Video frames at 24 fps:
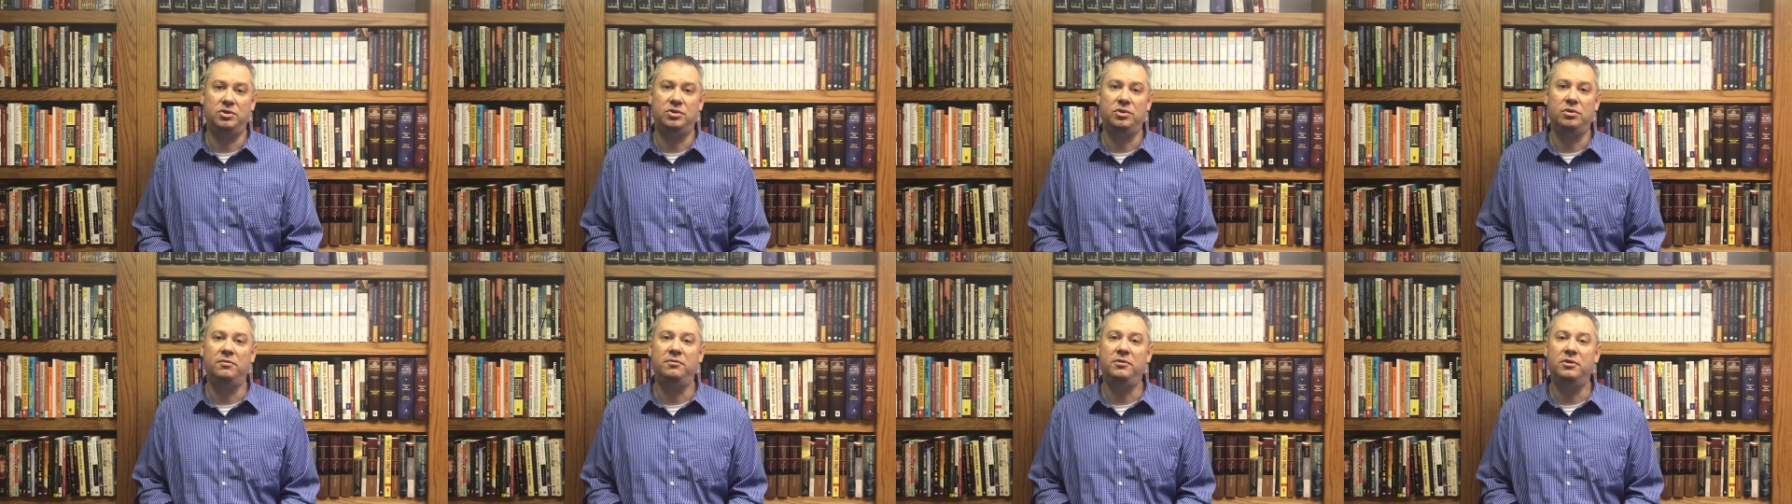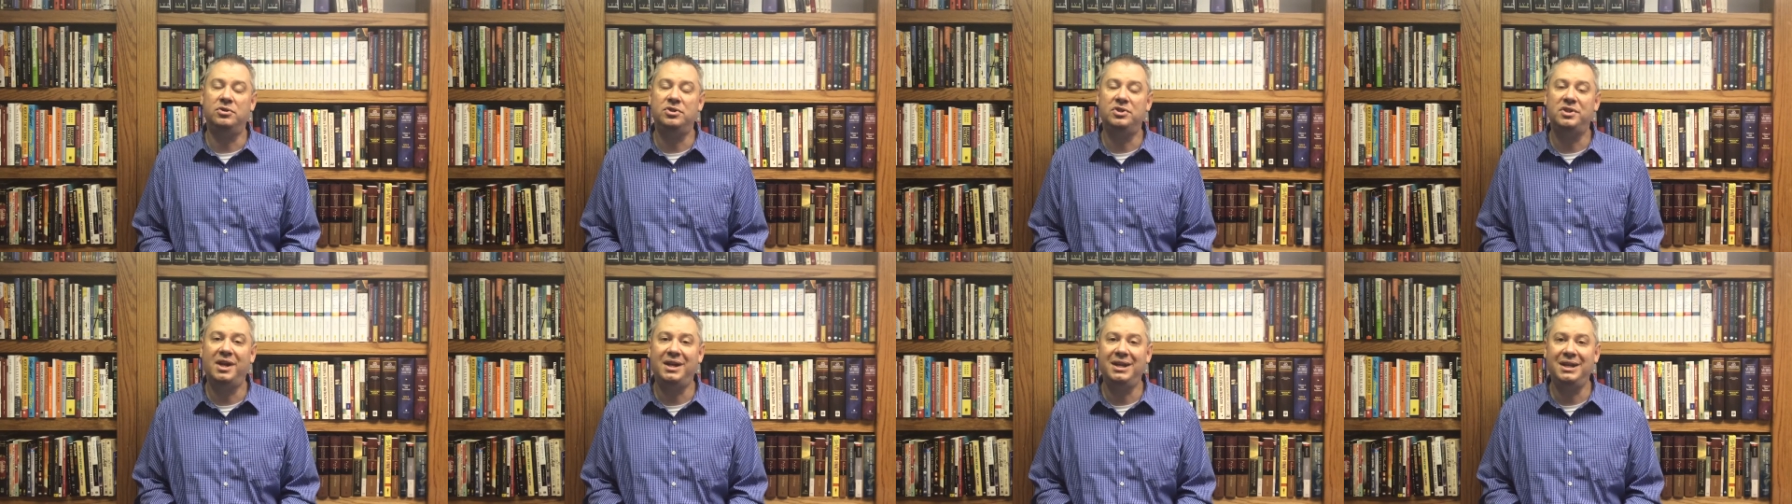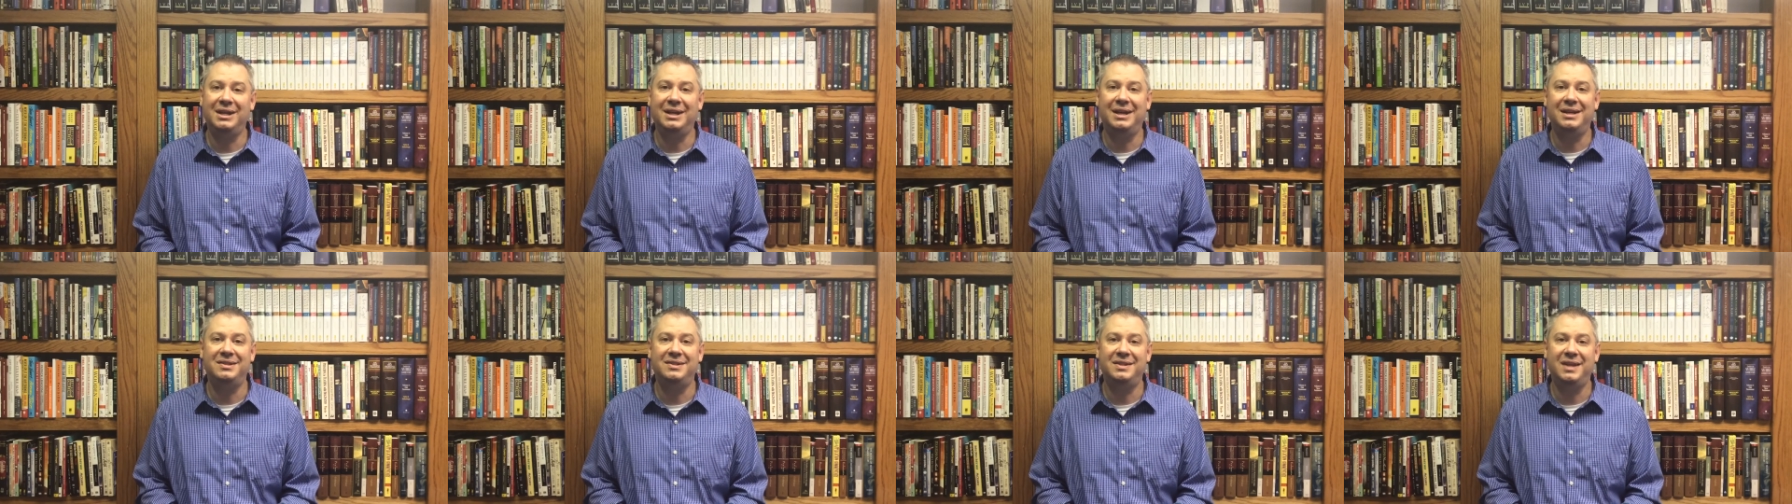So if you're studying
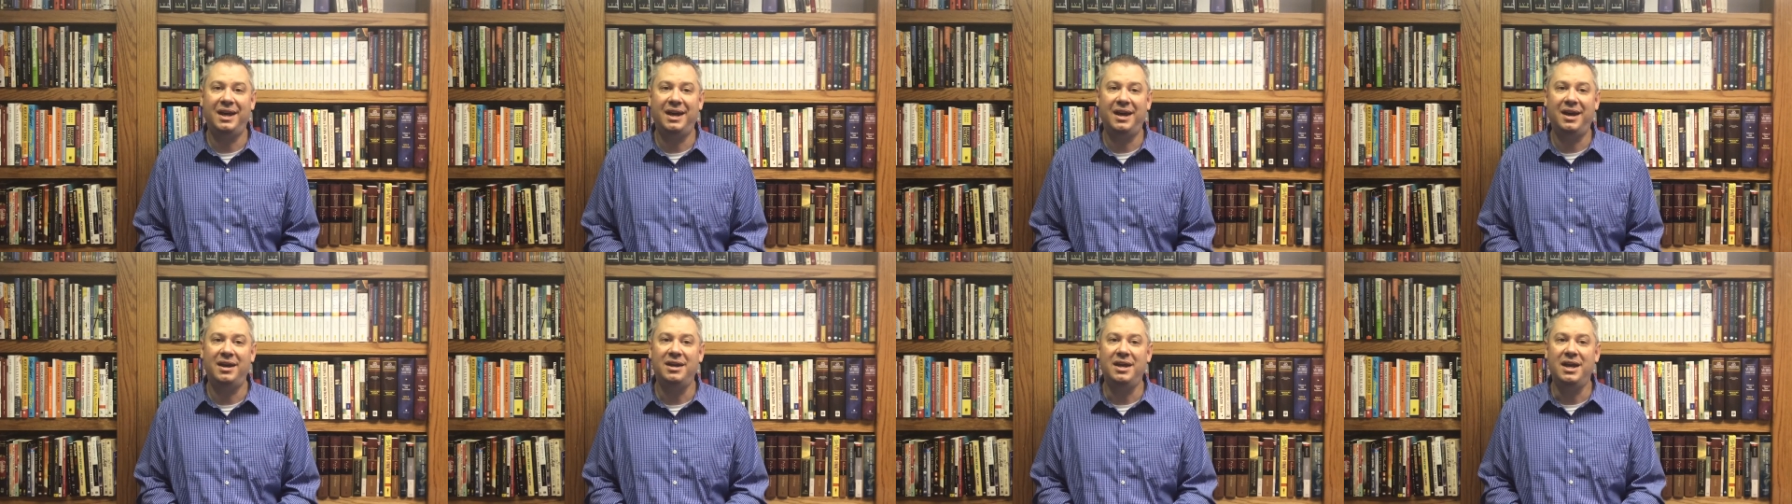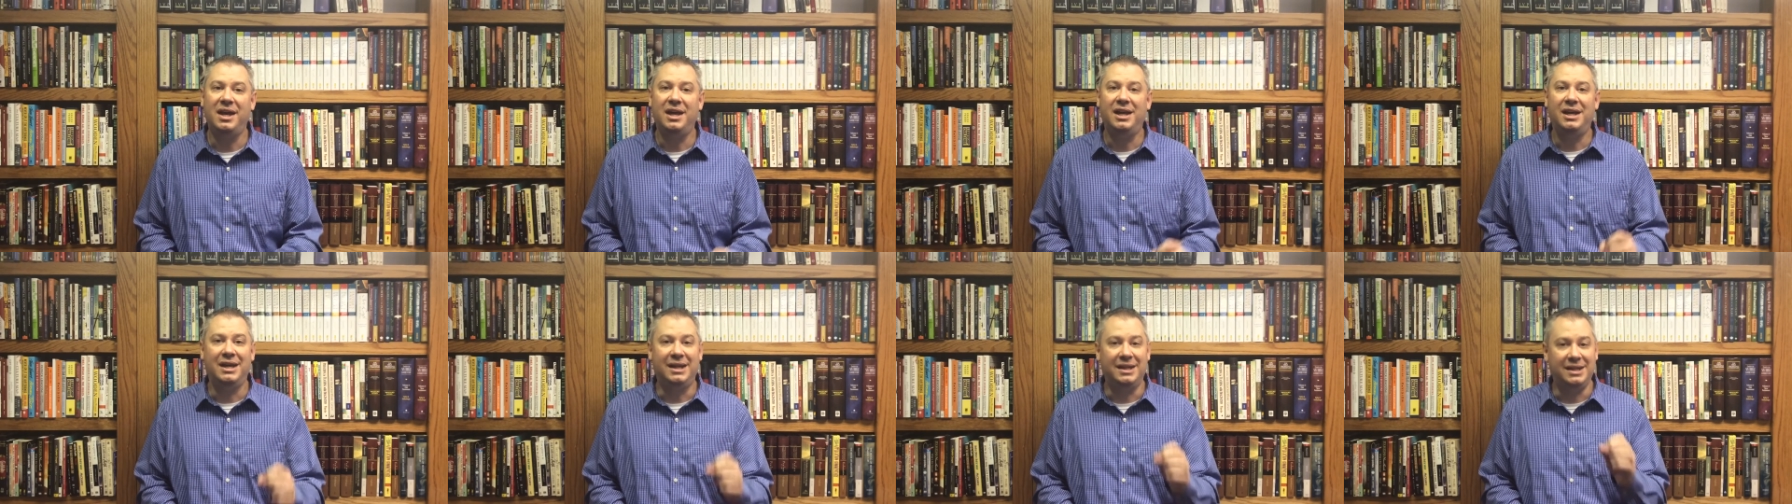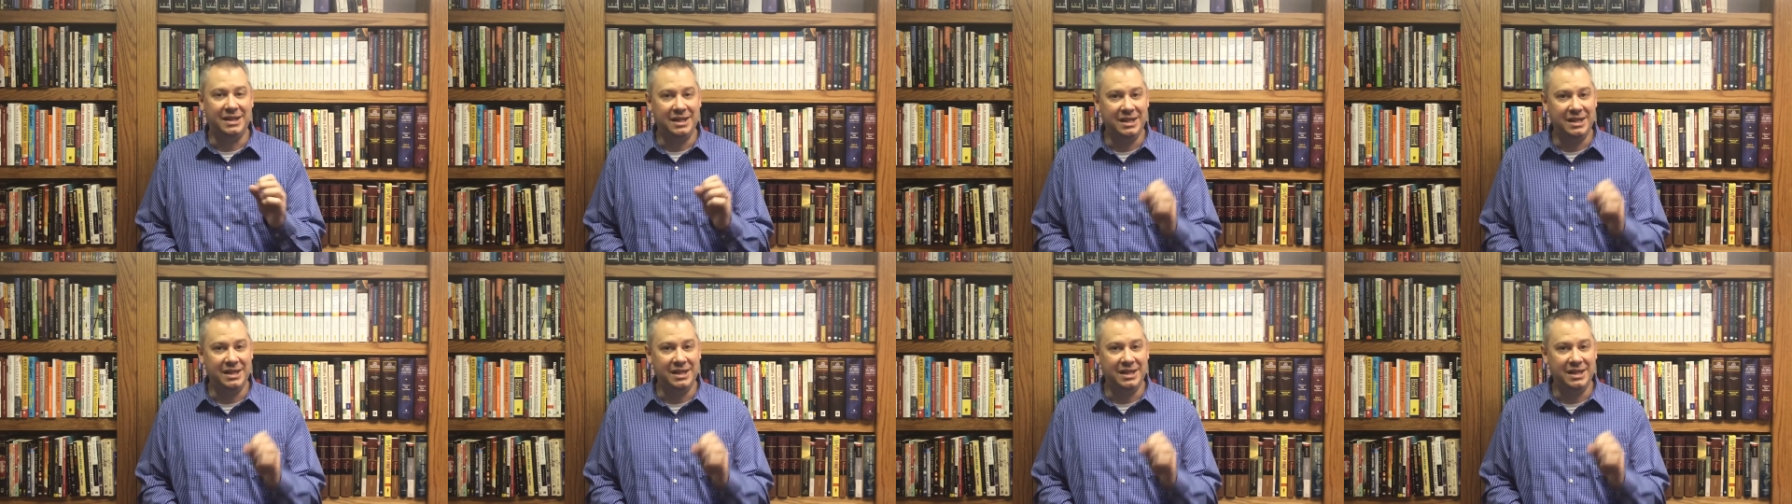Isaiah, it